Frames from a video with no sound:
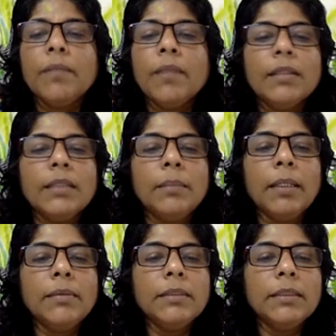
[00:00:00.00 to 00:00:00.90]

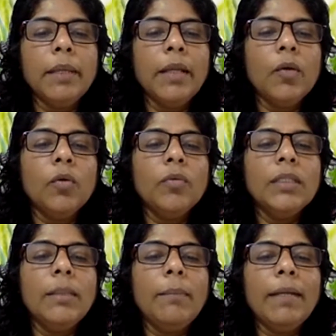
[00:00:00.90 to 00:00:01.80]
Sometimes it may go with
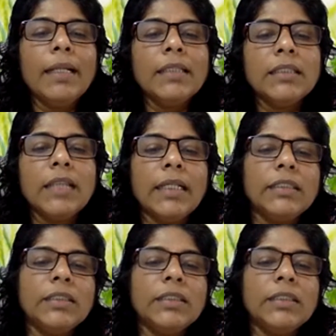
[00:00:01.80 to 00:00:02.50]
the better strategy of